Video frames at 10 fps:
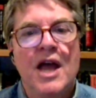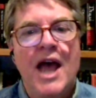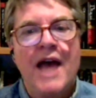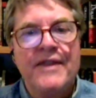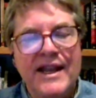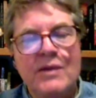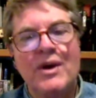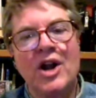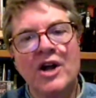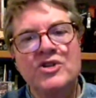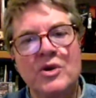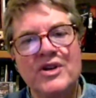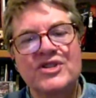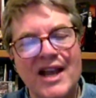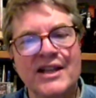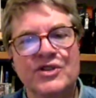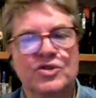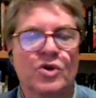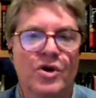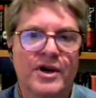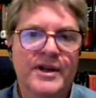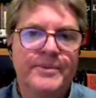And then he went on to a second story